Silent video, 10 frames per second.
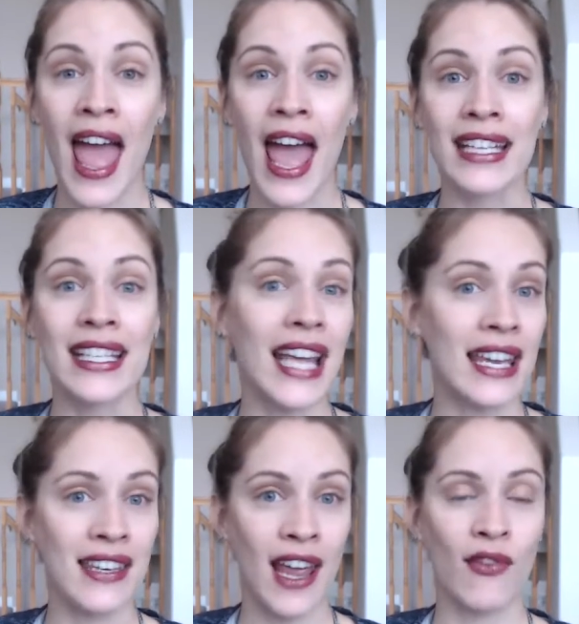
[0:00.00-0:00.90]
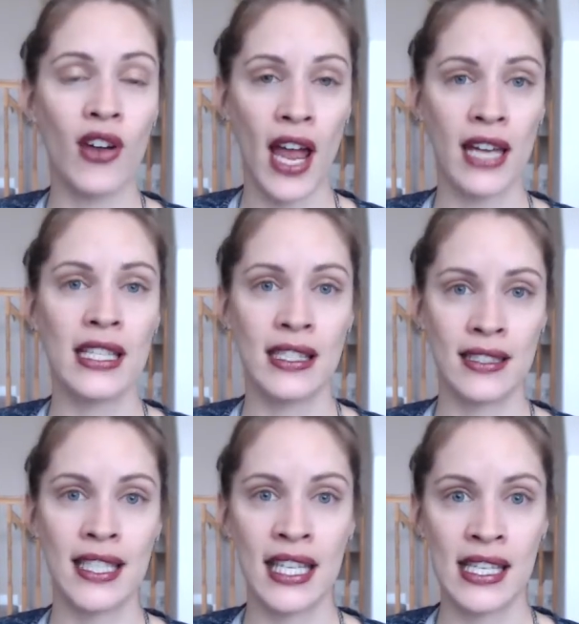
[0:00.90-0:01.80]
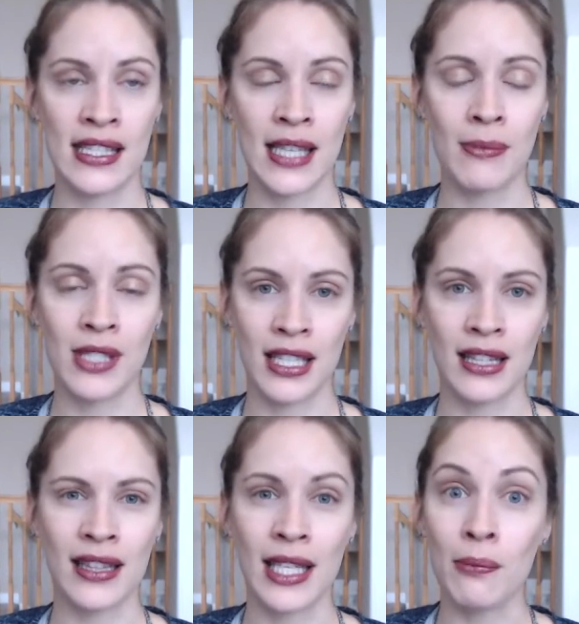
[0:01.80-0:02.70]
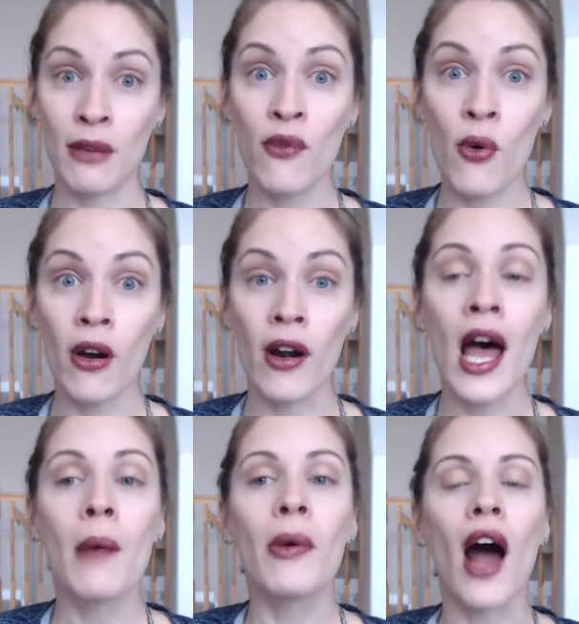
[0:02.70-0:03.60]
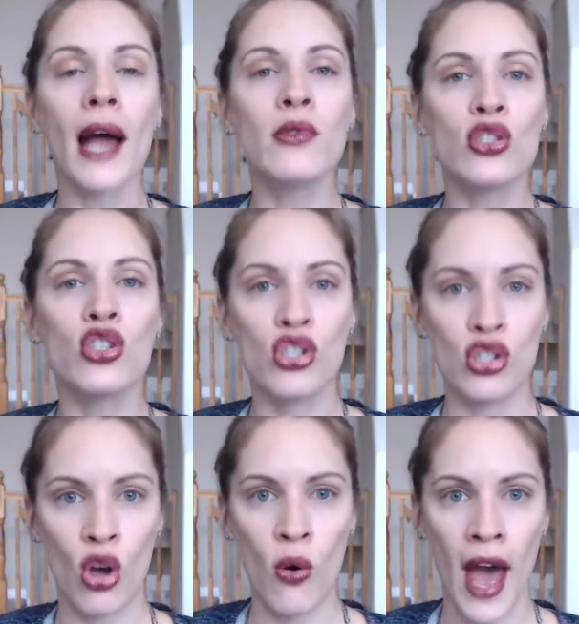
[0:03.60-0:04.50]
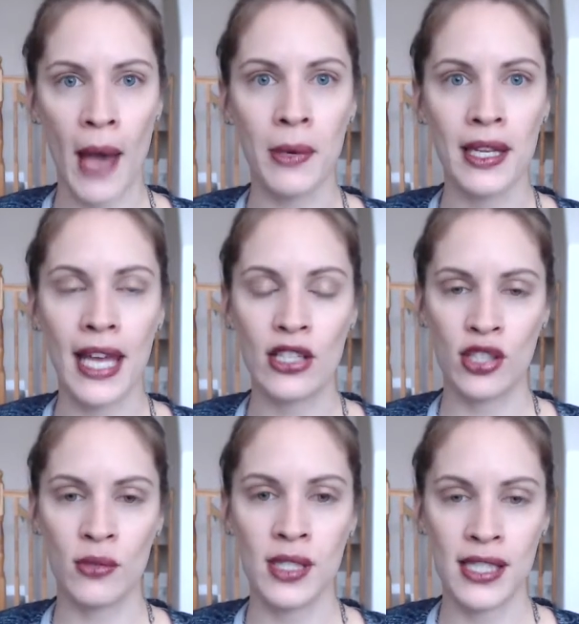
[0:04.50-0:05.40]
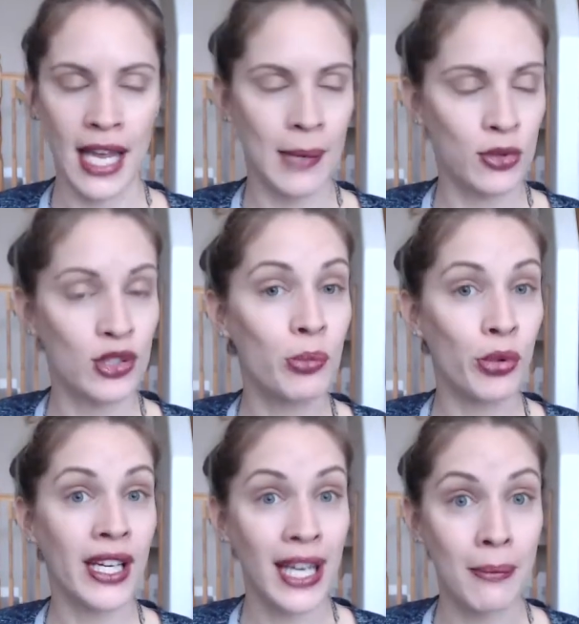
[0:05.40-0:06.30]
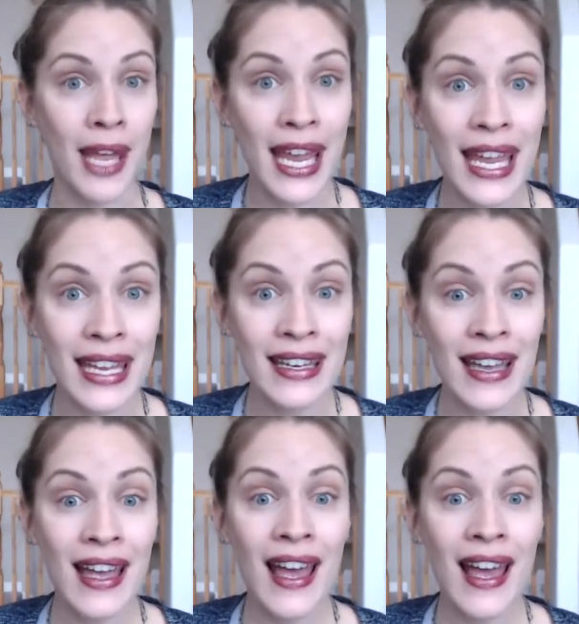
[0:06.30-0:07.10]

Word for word: and he had never had his his um, teeth cleaned before. But I was just so happy that she was able to bring him in.